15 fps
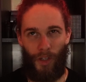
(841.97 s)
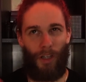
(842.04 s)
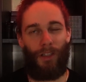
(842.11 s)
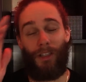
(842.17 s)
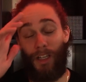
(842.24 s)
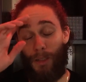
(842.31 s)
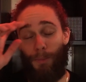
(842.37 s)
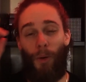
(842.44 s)
has
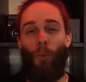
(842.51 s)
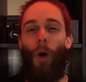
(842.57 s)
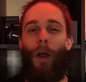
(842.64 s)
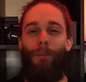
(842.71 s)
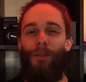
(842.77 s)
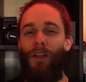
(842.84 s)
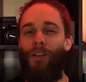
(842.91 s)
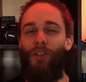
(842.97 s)
since been
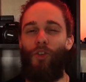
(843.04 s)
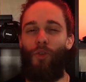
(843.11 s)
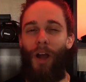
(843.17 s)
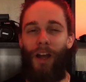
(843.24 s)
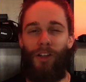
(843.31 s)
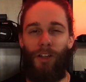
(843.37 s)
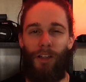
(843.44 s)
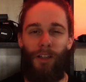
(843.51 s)
wiped, and it's a
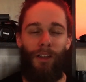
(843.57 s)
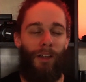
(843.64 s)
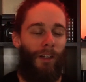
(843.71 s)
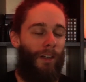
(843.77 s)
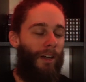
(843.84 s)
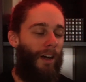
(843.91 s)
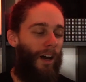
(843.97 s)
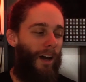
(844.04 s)
tragedy.
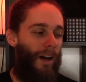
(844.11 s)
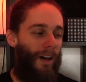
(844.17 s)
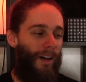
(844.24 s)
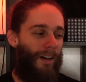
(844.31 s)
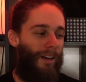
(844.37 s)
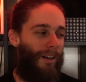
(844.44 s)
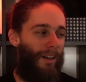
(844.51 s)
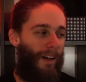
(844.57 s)

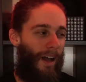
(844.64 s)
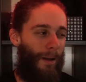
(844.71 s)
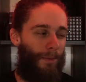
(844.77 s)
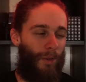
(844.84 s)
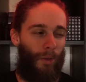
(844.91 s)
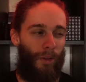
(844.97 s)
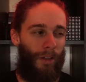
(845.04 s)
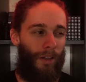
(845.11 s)

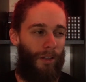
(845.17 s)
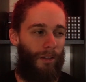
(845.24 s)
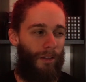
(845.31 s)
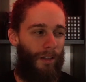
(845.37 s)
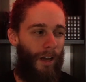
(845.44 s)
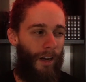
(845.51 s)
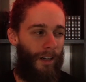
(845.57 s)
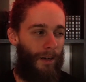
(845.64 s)
Absolutely
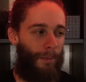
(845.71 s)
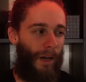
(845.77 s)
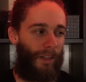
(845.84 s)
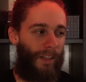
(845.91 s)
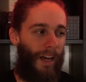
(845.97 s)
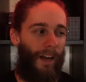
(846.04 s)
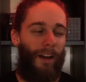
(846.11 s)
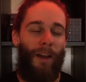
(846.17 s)
gutted
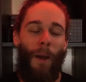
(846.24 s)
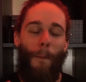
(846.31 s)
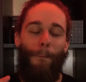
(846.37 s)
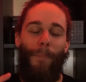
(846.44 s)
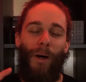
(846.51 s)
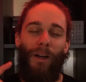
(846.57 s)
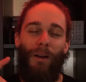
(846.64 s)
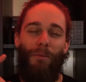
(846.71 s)
about that.
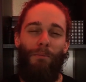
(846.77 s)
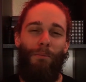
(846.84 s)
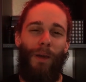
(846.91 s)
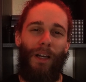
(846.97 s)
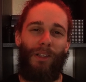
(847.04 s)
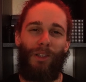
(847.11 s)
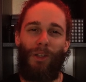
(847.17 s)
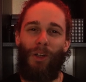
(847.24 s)
But
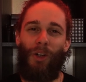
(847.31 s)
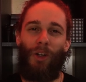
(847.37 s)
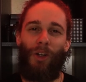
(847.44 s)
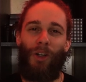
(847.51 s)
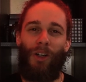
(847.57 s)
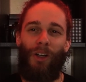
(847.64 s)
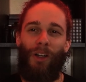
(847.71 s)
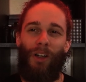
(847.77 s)

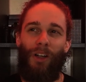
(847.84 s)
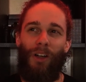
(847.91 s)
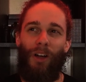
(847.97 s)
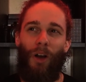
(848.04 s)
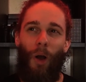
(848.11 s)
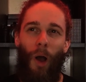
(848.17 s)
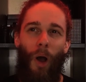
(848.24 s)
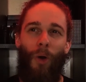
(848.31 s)
Mixlr
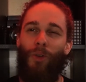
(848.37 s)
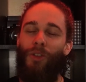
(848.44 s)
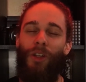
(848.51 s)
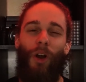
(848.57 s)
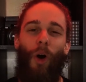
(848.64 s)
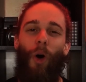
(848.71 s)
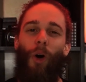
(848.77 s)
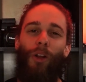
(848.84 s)
hosted
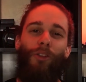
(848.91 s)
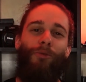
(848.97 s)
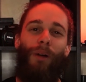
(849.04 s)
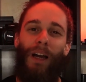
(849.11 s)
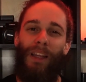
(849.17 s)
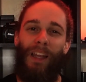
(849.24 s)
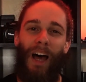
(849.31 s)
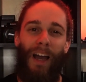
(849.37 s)
all of
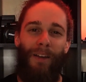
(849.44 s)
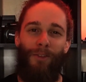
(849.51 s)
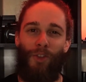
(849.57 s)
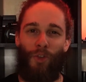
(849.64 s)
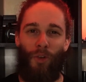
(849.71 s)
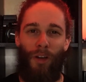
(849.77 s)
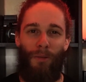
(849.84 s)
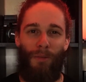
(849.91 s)
my live
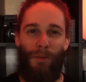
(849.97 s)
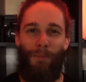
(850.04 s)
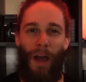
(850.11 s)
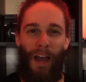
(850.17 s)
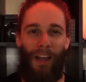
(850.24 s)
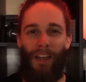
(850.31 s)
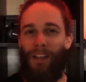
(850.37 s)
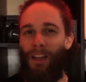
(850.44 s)
streams
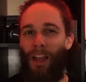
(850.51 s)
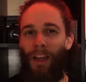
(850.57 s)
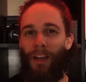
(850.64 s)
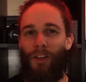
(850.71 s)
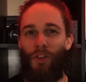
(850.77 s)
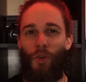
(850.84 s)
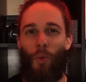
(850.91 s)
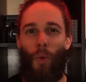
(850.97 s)
back in
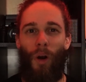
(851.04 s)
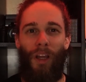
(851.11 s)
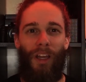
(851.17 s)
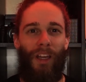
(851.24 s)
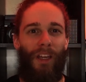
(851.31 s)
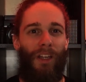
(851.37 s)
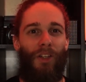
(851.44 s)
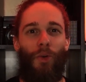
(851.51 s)
like
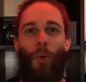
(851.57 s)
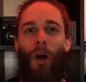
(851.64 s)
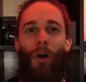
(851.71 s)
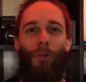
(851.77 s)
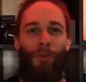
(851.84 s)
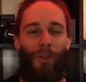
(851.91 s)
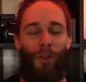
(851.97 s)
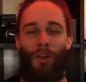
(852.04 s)

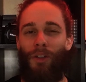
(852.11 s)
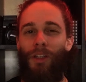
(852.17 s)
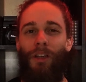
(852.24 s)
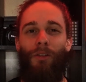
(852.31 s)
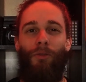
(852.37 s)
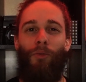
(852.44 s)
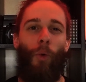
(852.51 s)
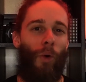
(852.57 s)
2012,
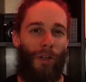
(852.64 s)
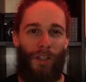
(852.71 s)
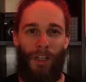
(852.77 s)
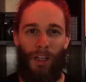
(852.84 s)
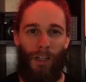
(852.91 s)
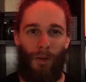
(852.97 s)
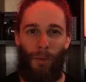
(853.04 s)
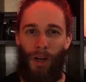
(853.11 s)
13,
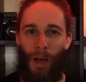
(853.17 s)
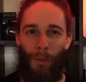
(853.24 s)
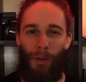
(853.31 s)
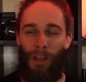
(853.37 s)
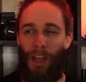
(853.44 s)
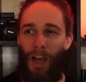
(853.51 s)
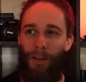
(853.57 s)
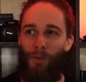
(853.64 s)
14, when I
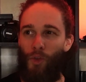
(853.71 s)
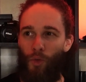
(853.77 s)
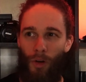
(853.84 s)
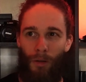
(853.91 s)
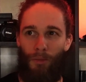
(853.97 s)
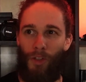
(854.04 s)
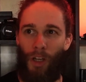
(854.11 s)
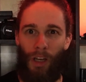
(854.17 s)
would live
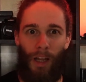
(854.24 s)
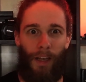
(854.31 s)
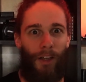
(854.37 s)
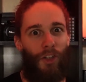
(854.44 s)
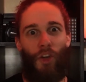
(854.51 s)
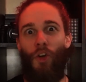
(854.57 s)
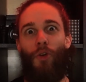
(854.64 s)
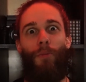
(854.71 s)
stream to
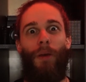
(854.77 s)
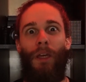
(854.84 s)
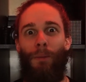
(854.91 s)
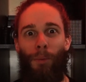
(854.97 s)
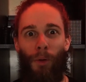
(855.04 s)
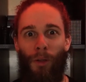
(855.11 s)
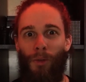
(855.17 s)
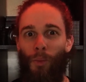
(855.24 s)
like 2
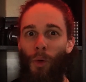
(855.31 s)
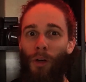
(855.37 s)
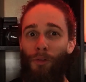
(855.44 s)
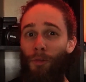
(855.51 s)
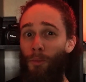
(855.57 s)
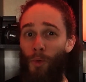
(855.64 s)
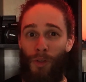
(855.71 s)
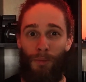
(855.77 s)
people and one
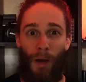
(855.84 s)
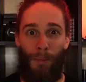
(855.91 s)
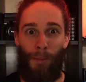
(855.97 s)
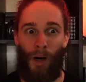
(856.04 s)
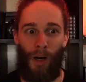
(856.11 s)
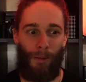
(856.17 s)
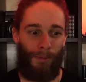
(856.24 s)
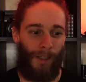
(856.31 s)
of them was my
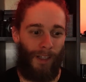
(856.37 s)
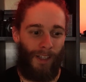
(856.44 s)
mom.